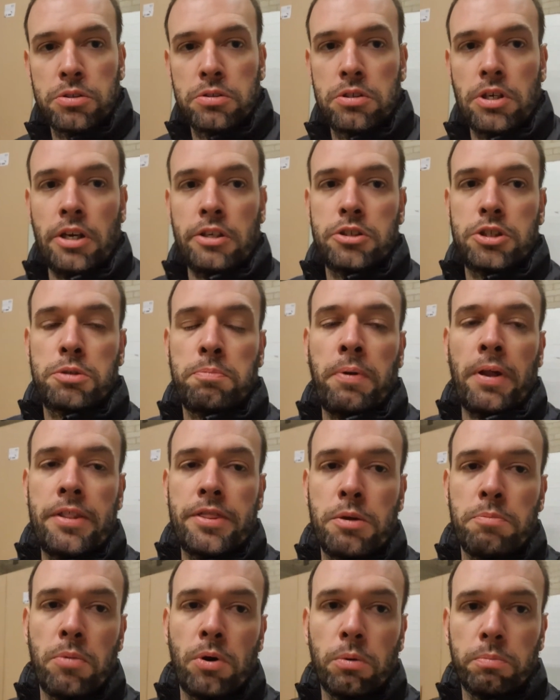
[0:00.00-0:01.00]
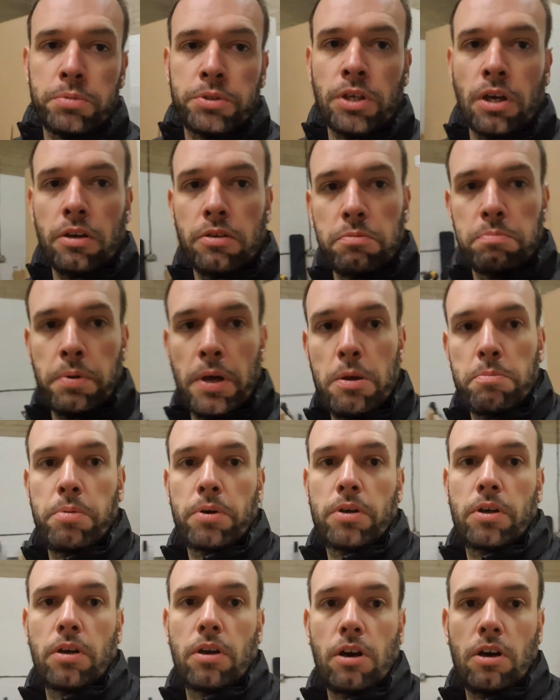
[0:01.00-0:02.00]
and split them up so people
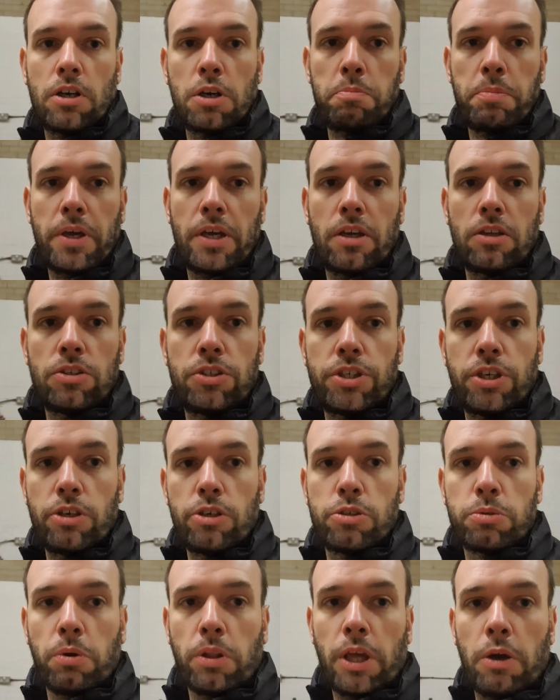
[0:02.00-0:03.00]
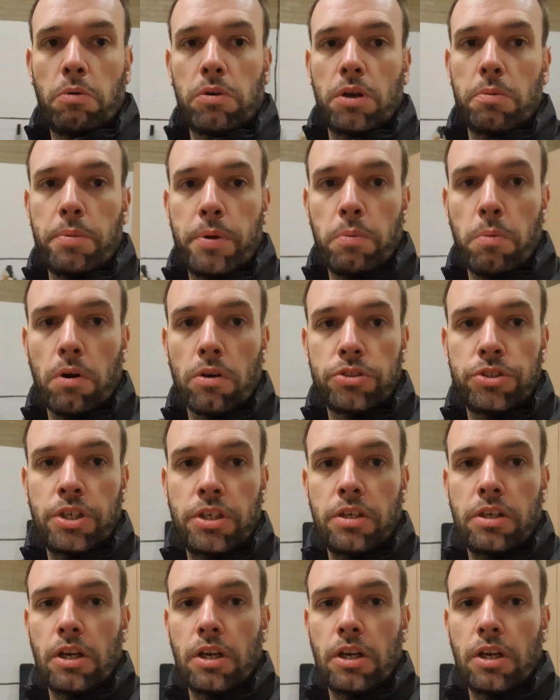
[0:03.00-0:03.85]
can kind of pick and choose what they want to be watching,